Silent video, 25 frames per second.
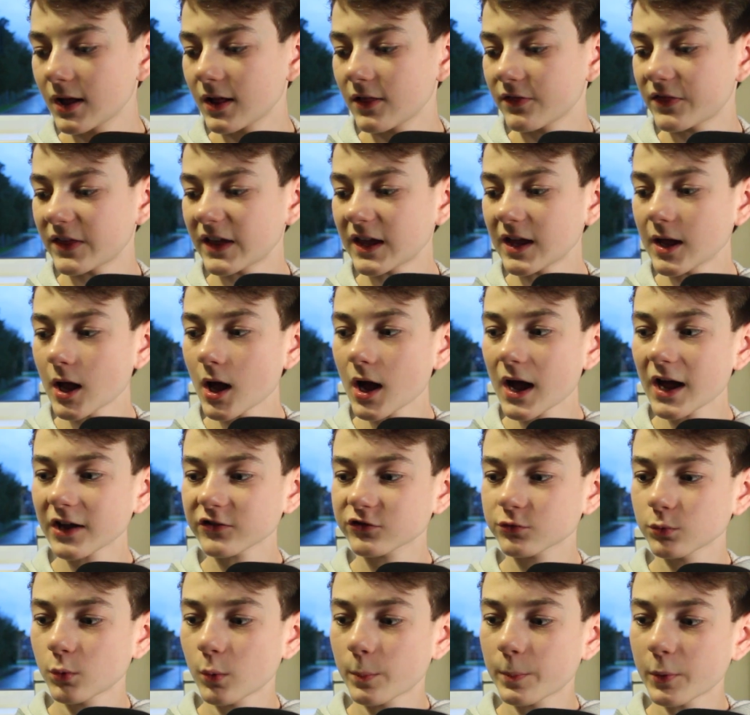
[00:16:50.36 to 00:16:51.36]
The
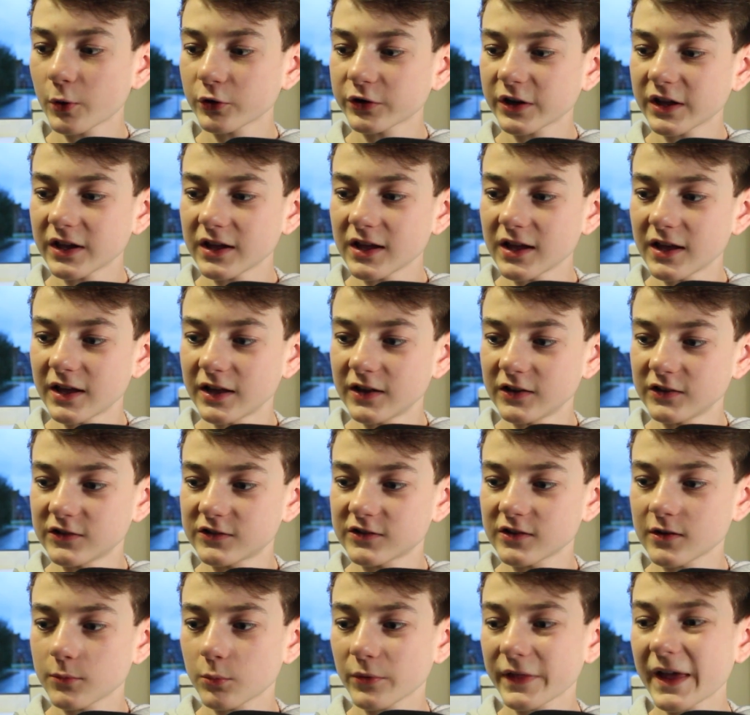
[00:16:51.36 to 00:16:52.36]
actual body
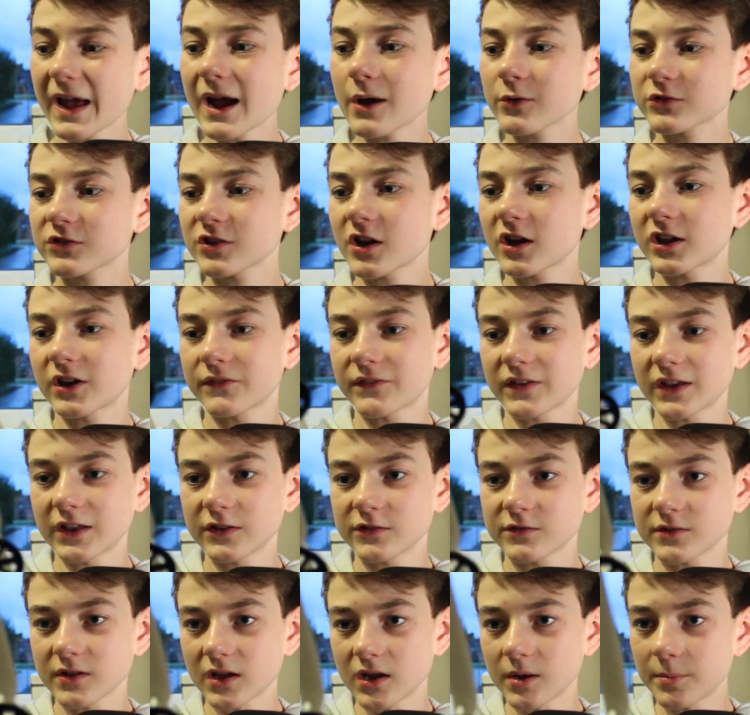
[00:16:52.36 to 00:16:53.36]
is, well, the outside of it
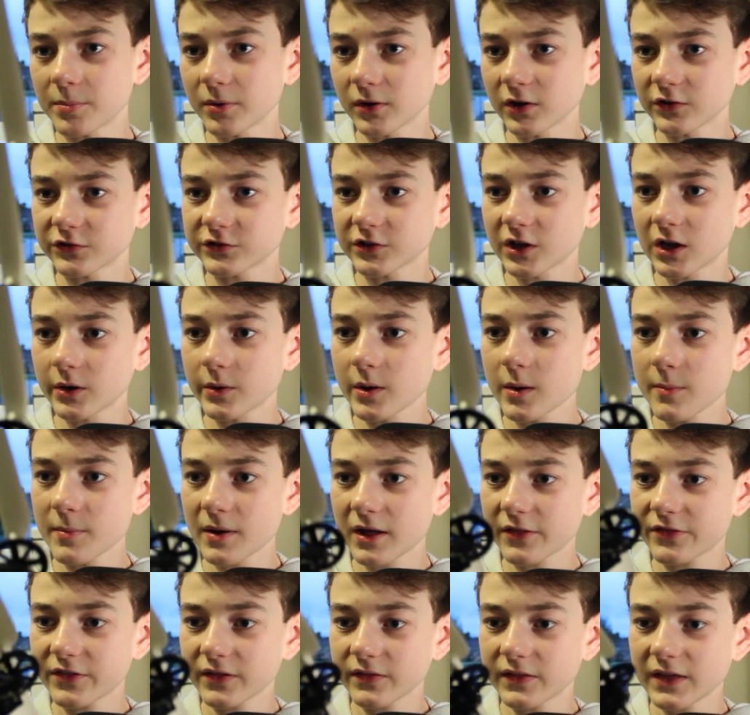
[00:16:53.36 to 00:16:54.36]
is polystyrene, but I
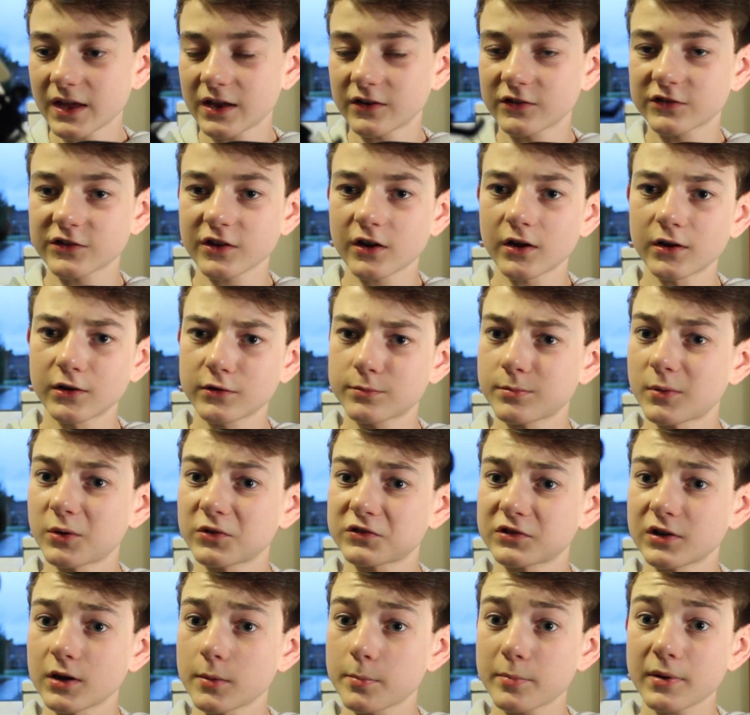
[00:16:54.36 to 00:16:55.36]
think the inside is
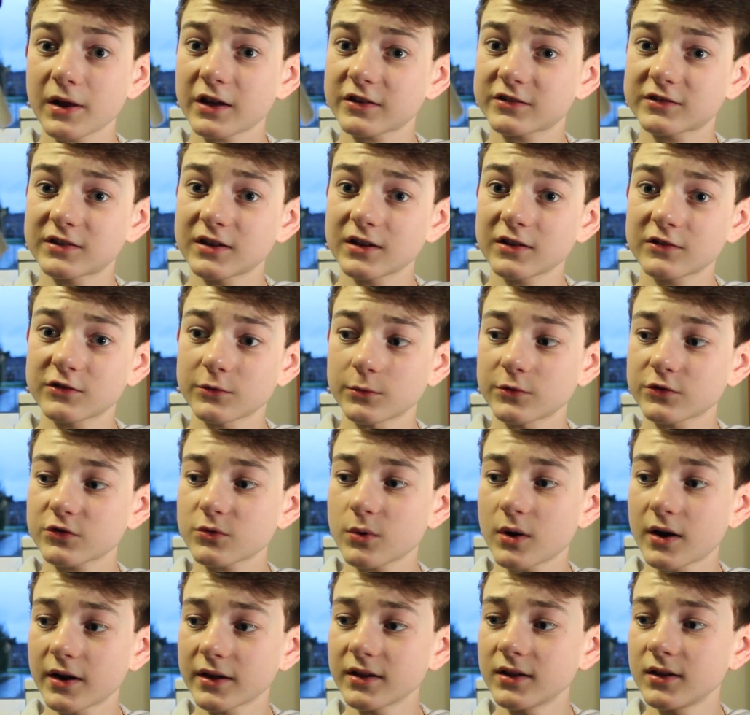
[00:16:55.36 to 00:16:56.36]
mostly plastic, so it's
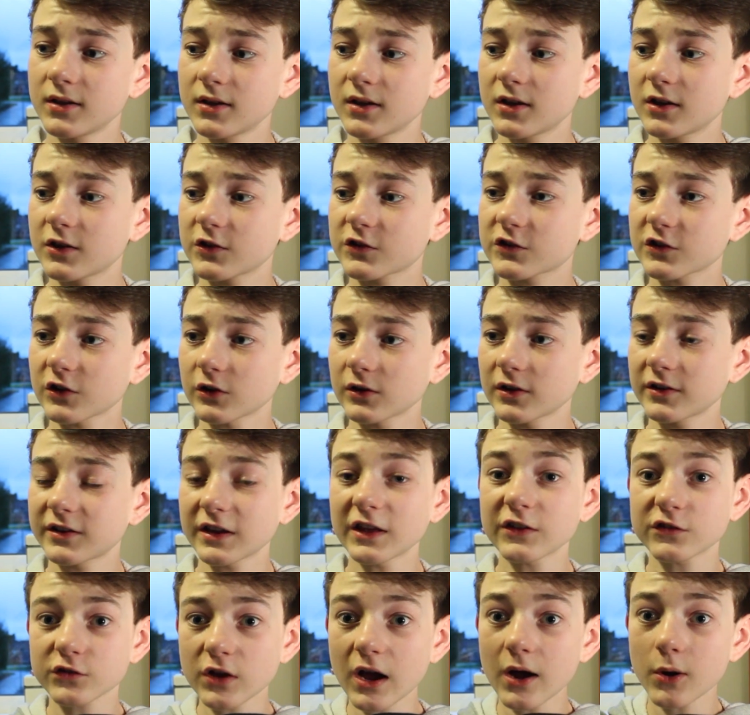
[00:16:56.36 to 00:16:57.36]
quite solid.
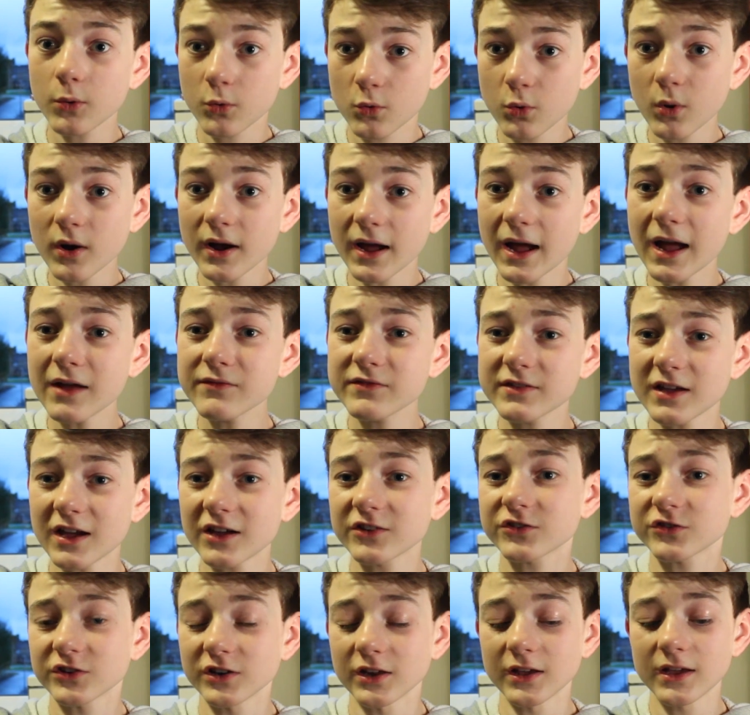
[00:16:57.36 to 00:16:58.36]
It's quite heavy,
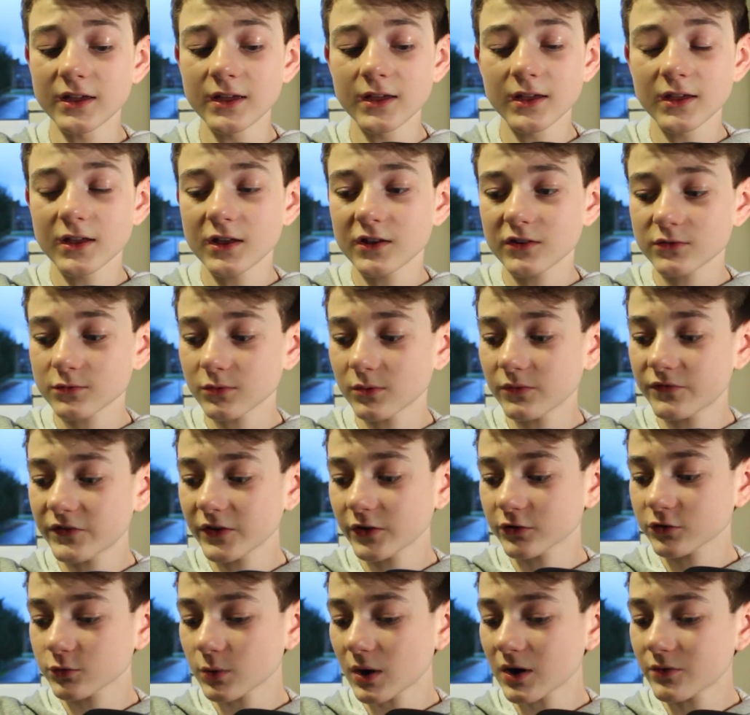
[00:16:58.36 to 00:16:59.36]
actually, so it
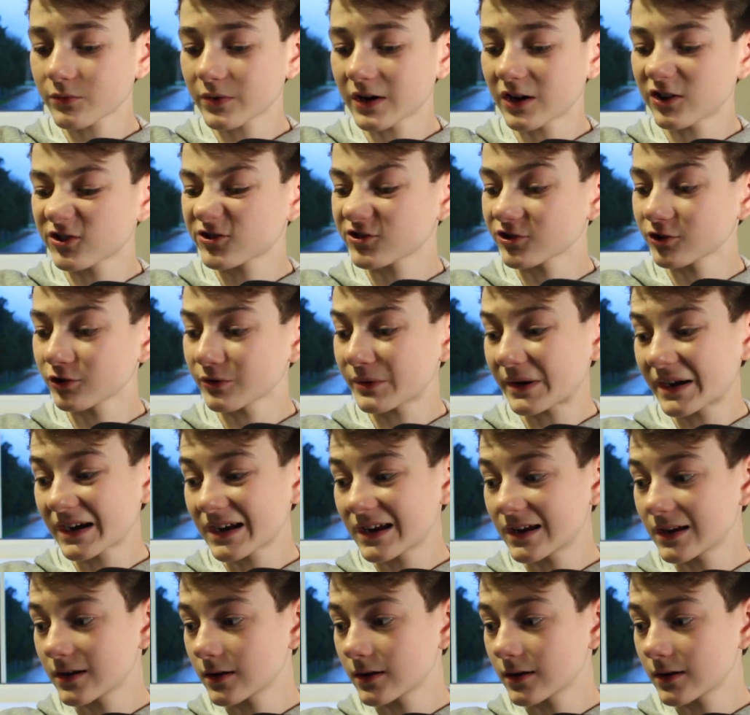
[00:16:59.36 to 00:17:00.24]
feels quite reassuring